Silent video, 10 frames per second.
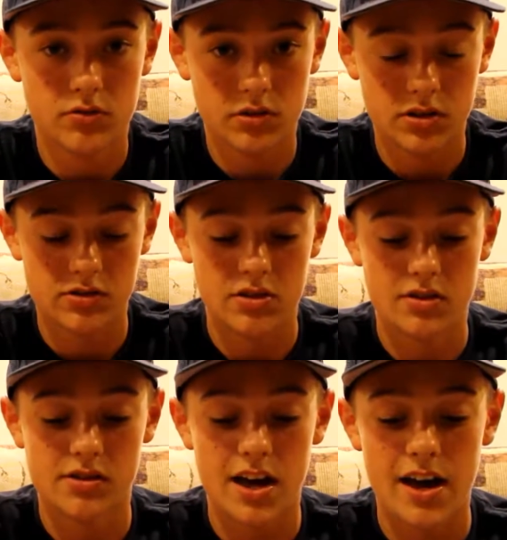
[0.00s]
because of the
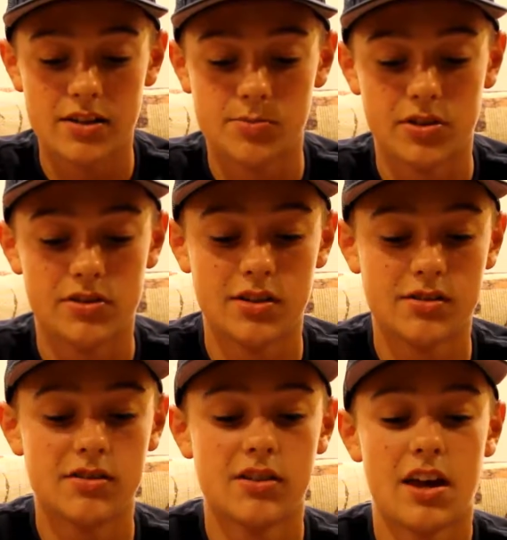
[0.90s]
size. But
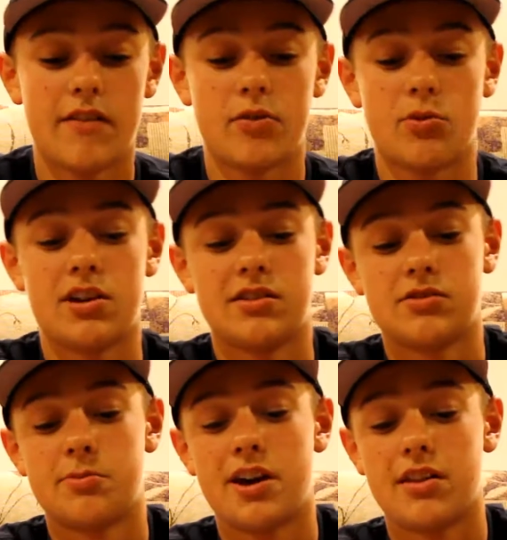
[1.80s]
this is a heavy weight. This
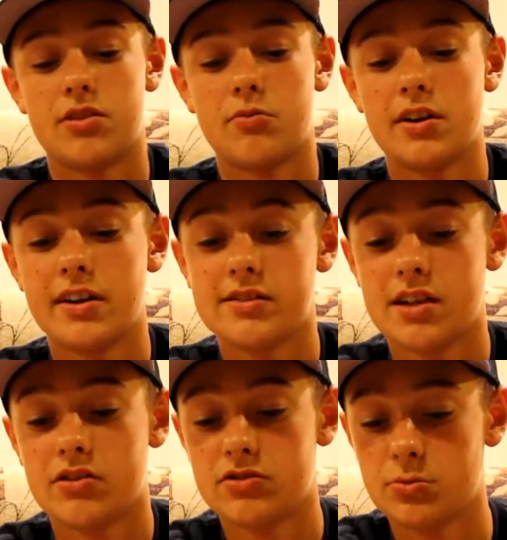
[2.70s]
is probably a 3/8
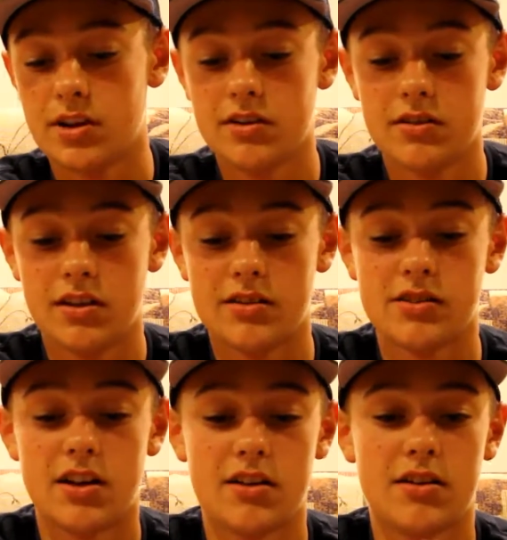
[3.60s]
ounce weight that's
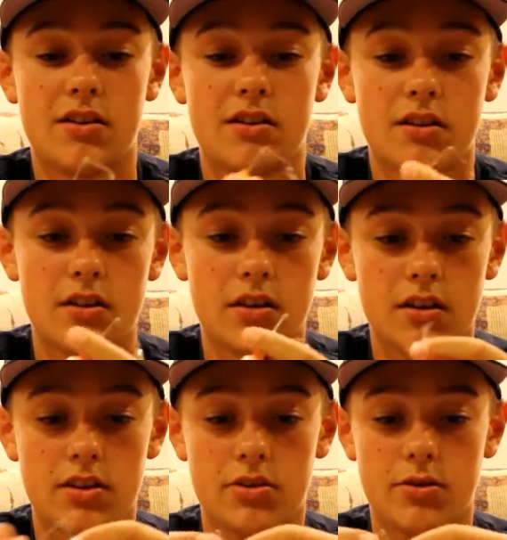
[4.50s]
on here,
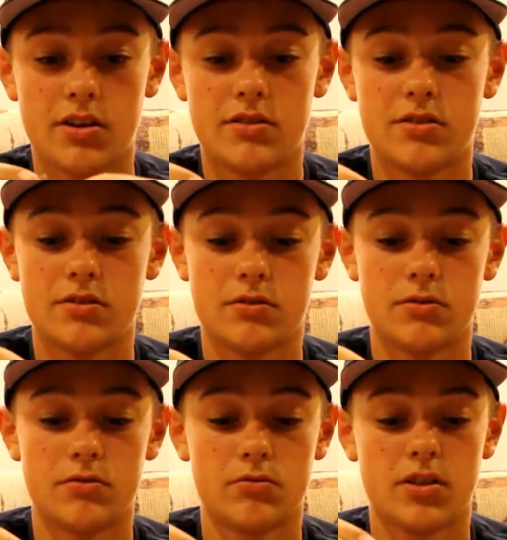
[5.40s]
3 to,
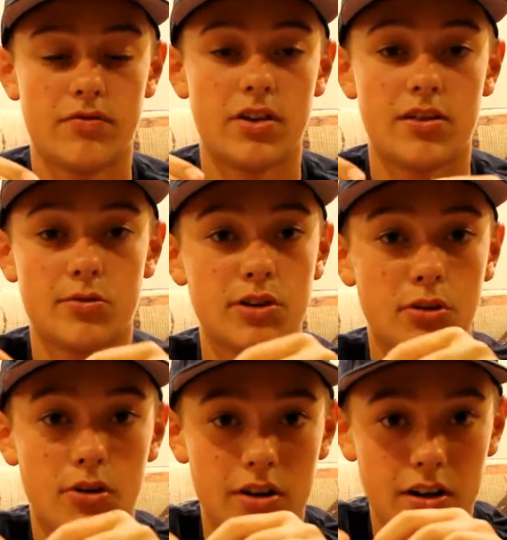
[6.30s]
if not
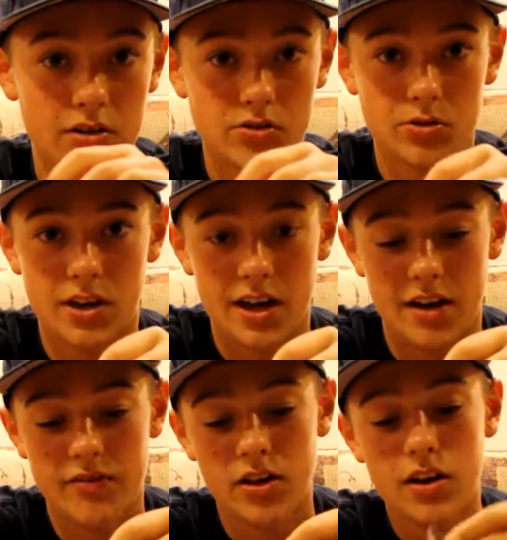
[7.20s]
3/4 ounce to a
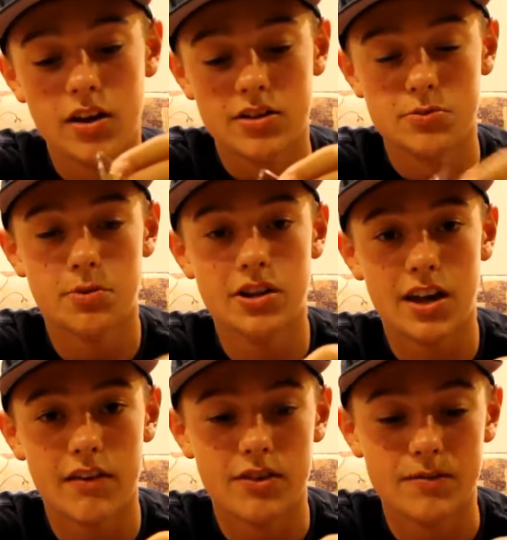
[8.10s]
half. It's pretty
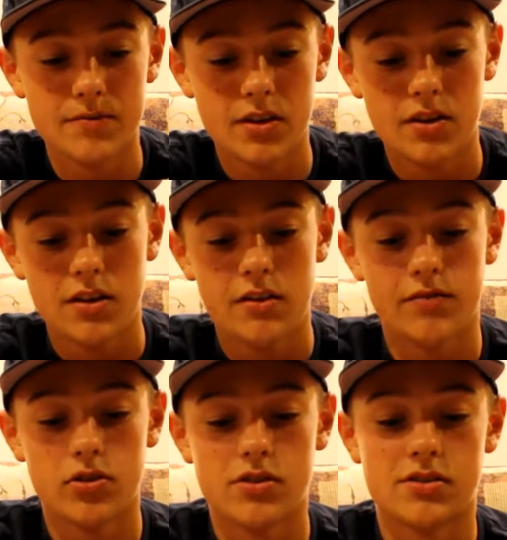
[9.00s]
heavy
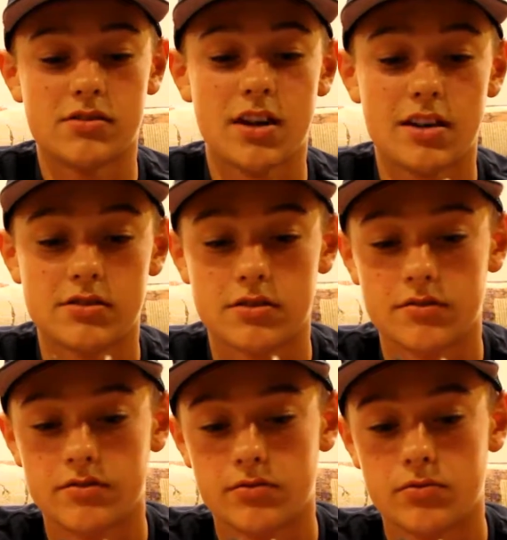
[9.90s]
for the size
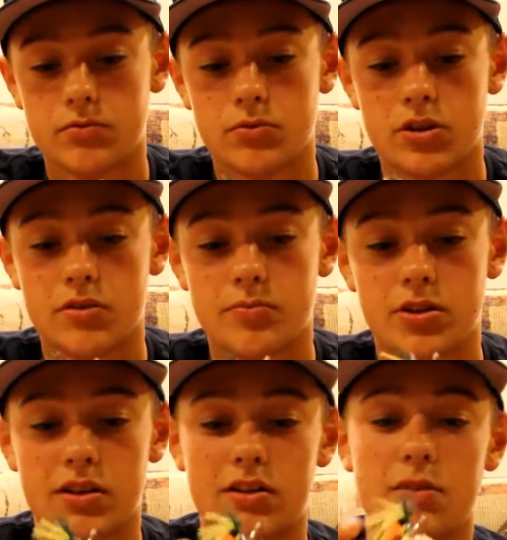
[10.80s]
of one,
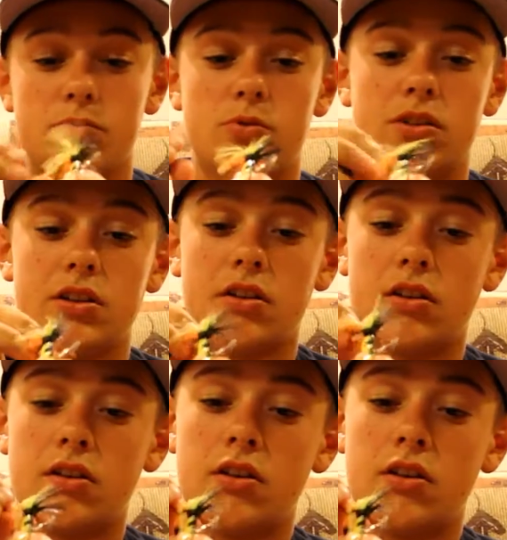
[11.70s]
but it comes with a